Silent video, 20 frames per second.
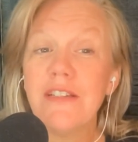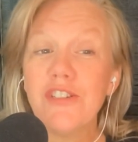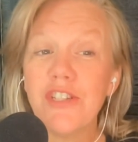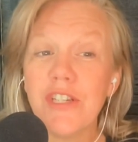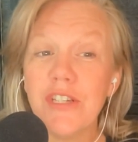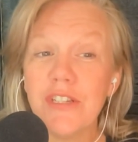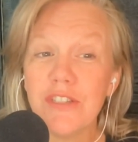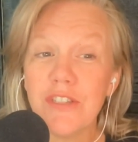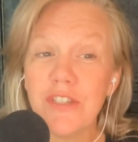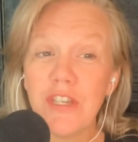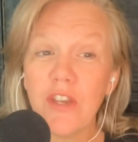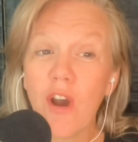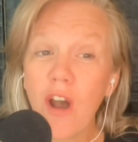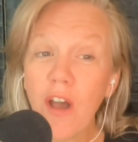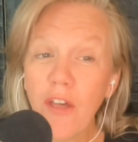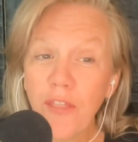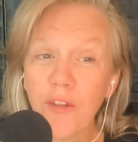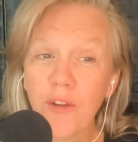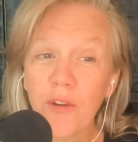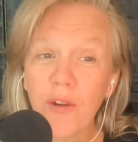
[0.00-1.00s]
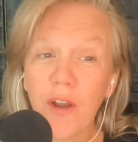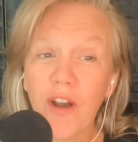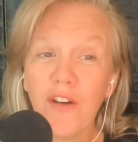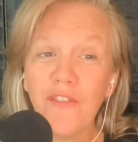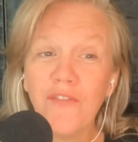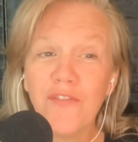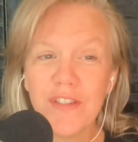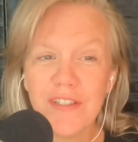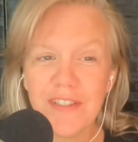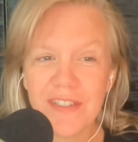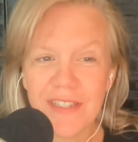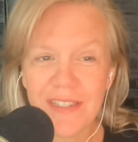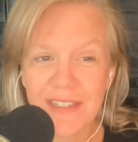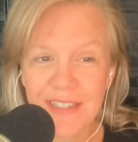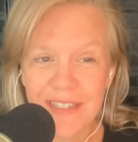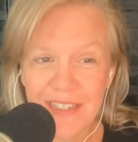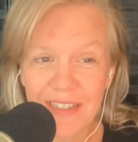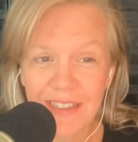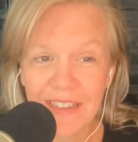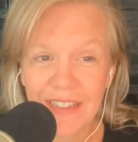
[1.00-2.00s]
She is the author of The
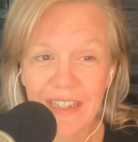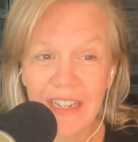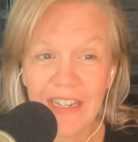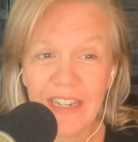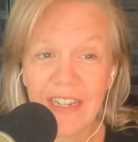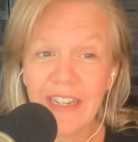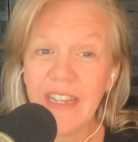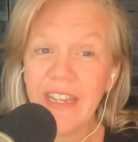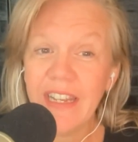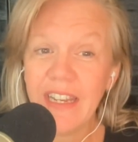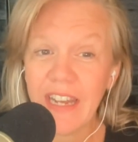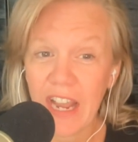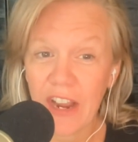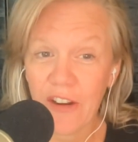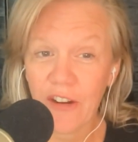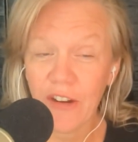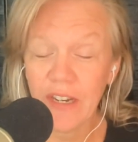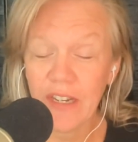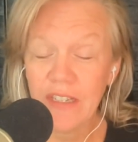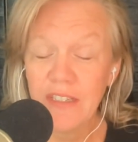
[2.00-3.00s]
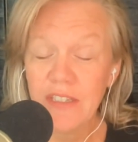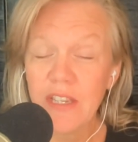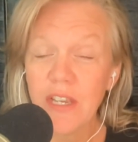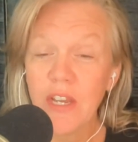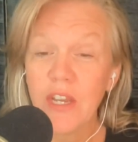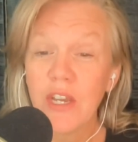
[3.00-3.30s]
Sicilian Inheritance,